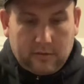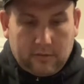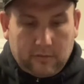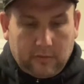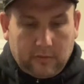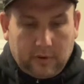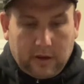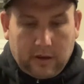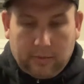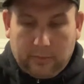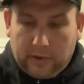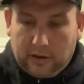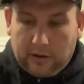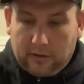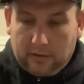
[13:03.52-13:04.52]
We got
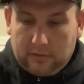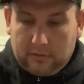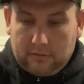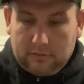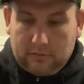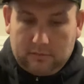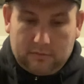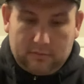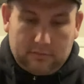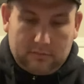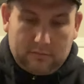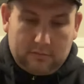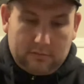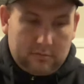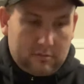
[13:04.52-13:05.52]
about
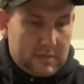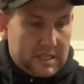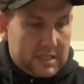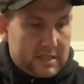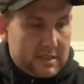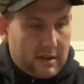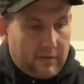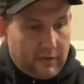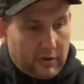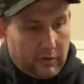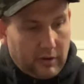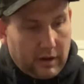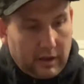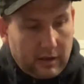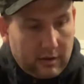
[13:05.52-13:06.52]
seven or
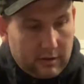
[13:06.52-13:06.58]
eight.